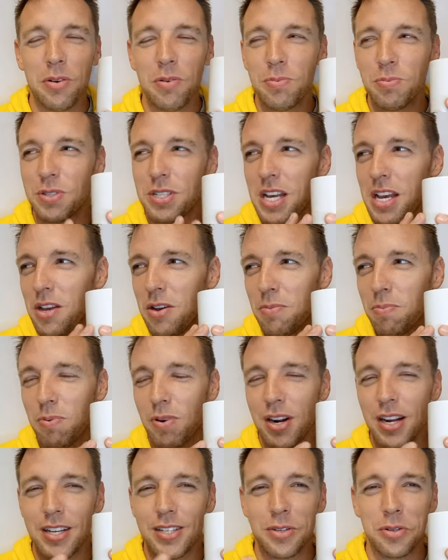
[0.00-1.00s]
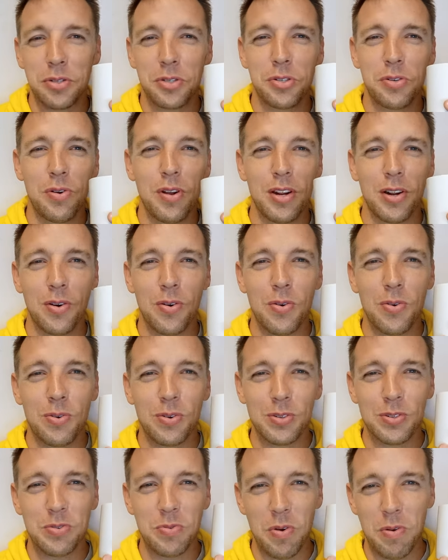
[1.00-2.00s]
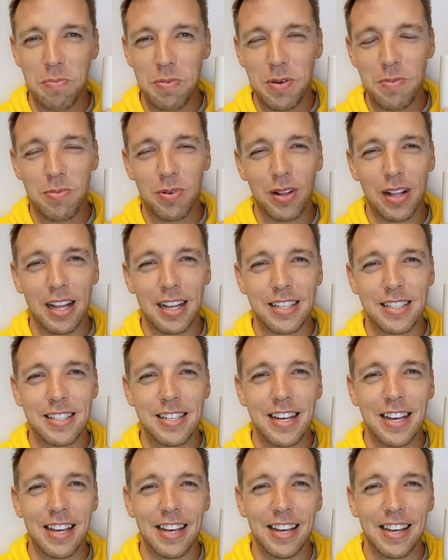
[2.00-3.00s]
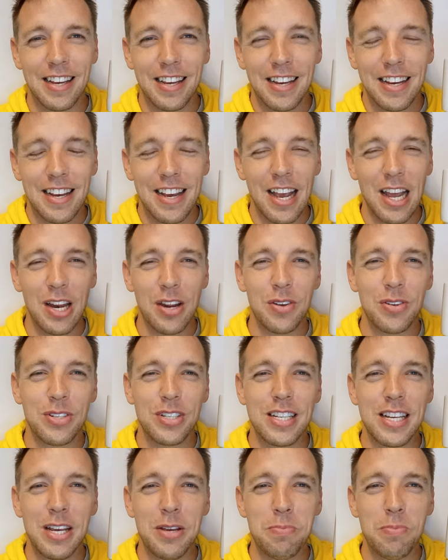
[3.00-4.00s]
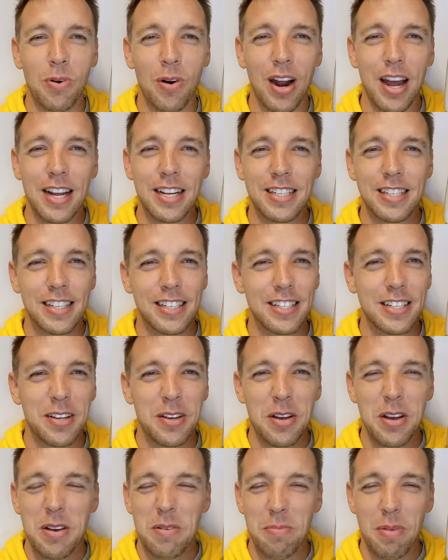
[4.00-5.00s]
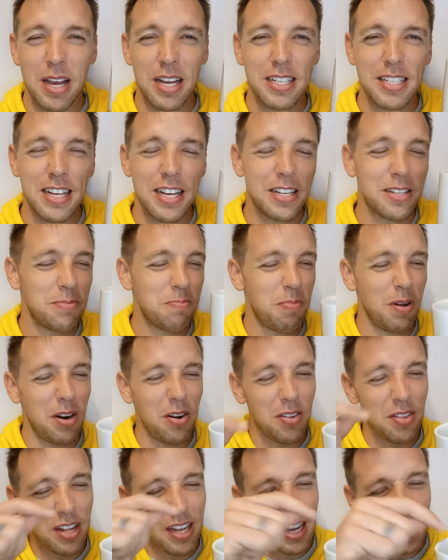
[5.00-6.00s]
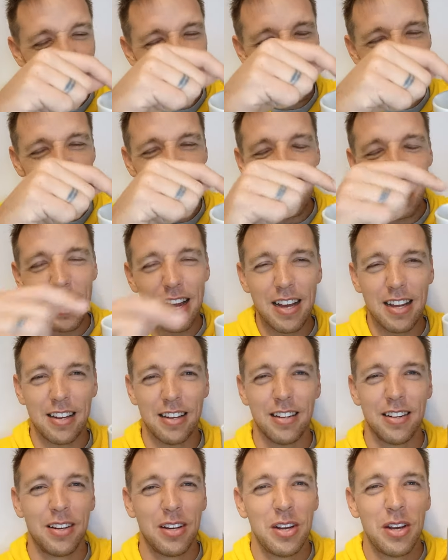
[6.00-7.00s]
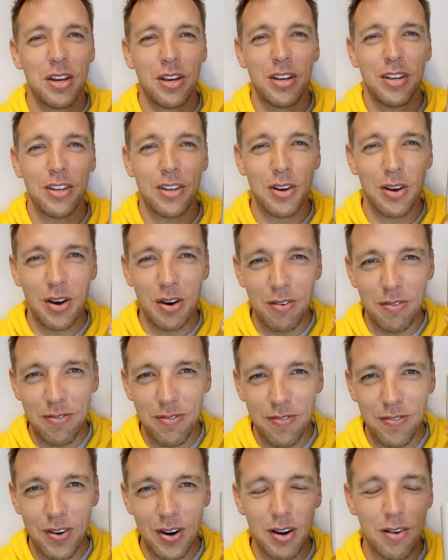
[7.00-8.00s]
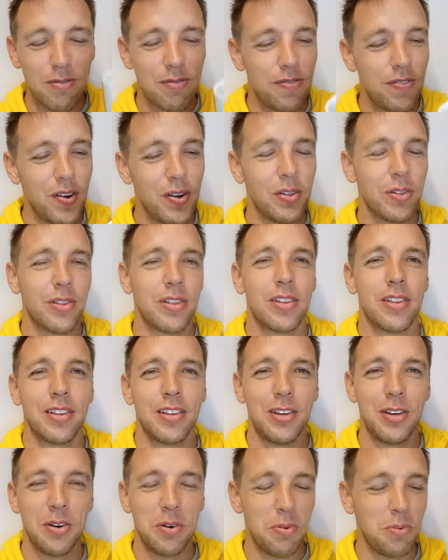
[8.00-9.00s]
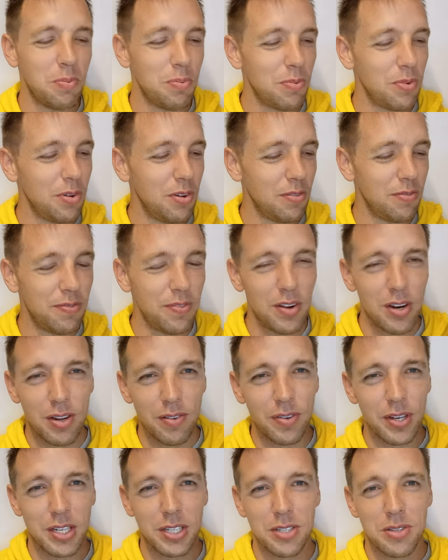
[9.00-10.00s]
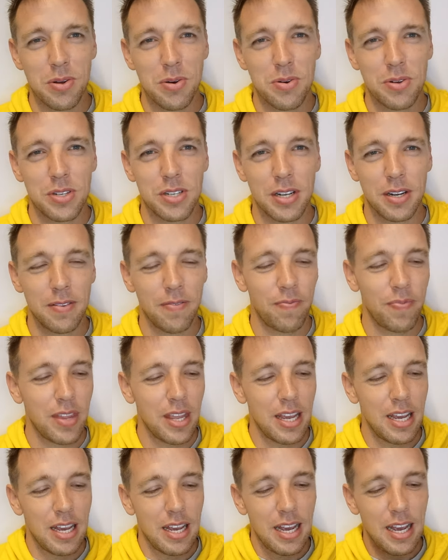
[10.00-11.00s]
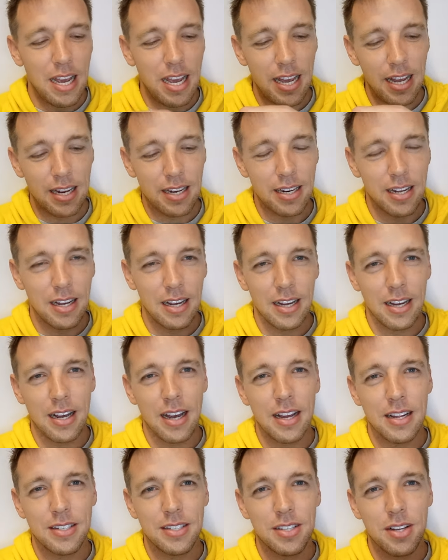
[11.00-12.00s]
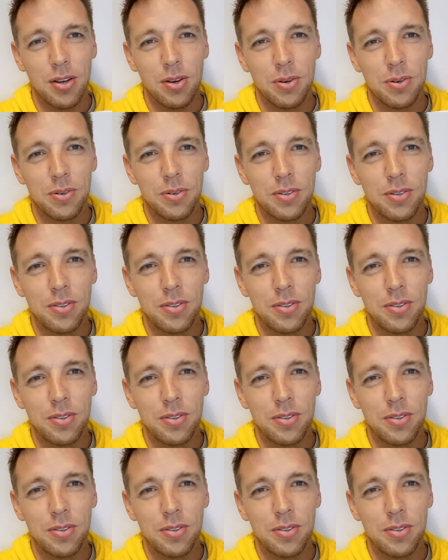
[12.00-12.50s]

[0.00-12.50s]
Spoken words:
say your prayers on street corners where people can see, and you seem righteous. But it says, but on the inside, you're full of filth. You're full of extortion, and so